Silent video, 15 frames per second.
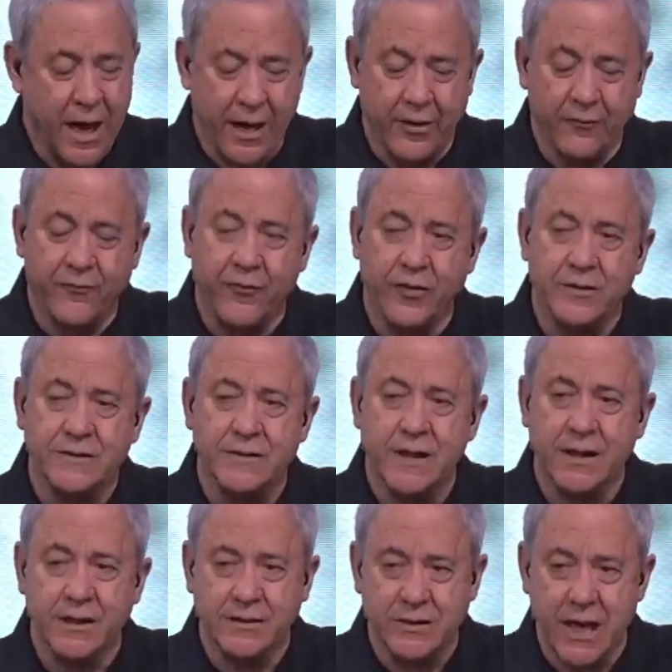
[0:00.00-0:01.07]
And the first
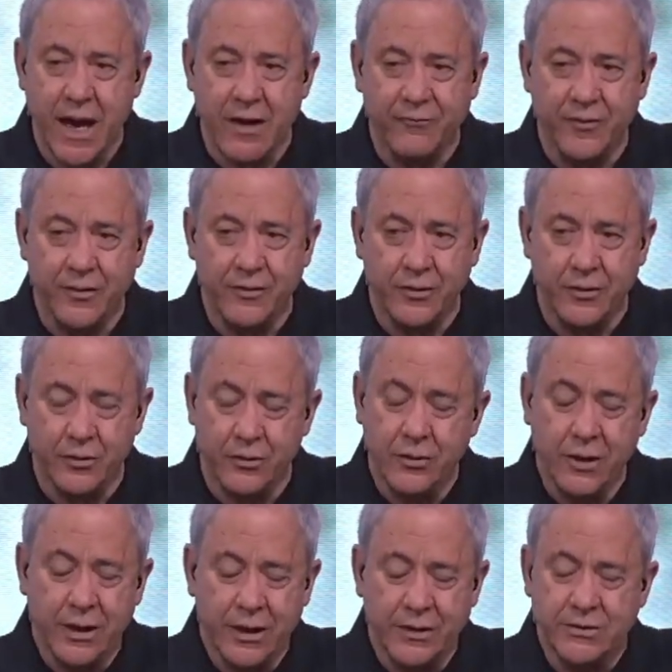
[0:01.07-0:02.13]
thing that you have to do
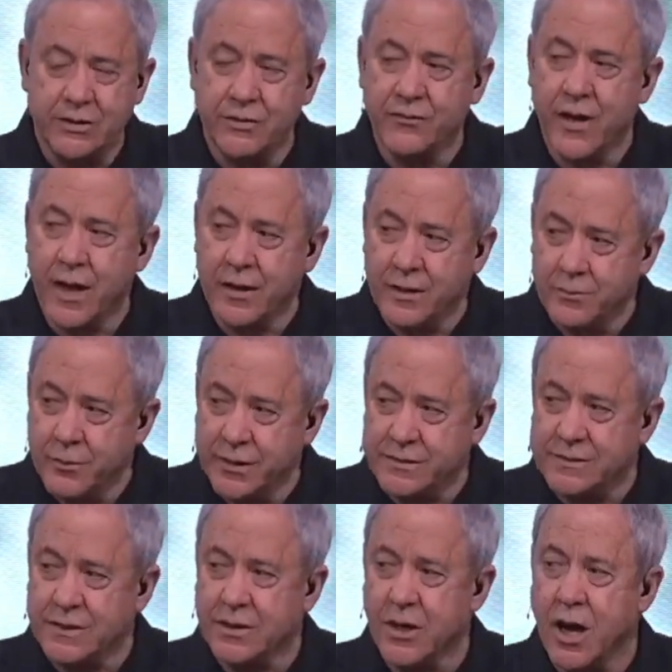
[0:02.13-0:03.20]
is you've got to
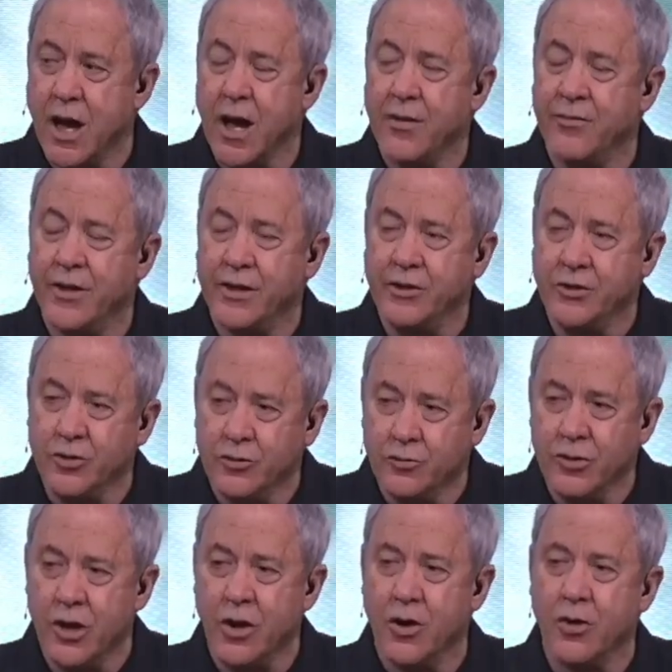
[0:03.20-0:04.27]
admit to God that you
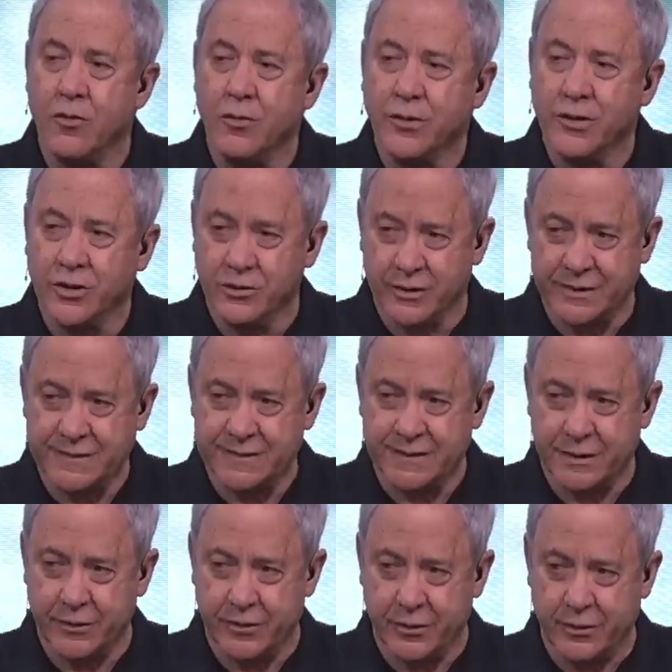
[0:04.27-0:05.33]
know you're a
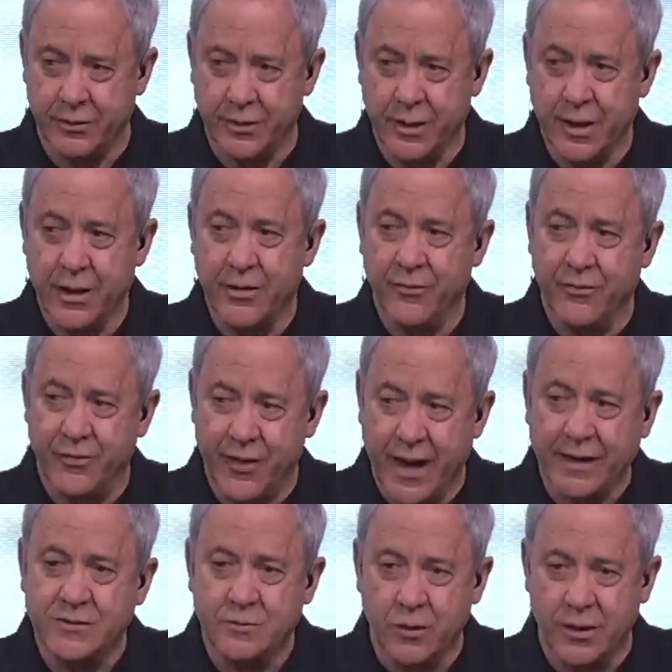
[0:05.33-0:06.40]
sinner.
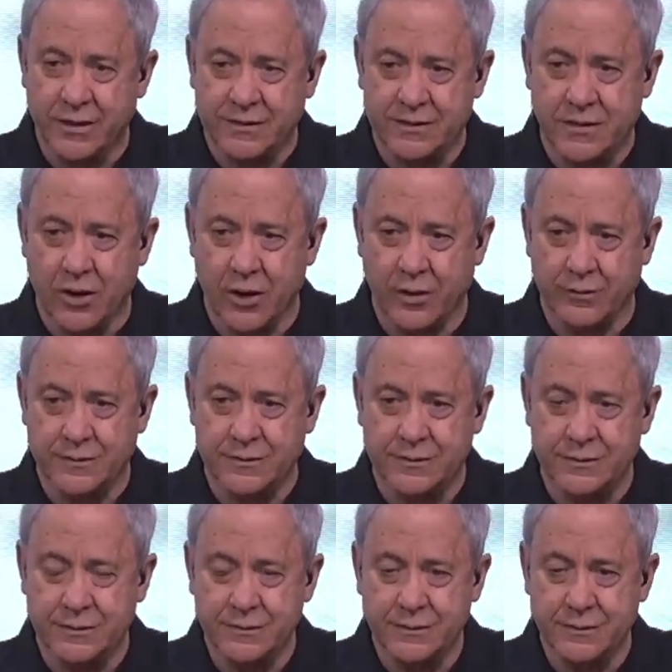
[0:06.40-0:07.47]
That's where it starts.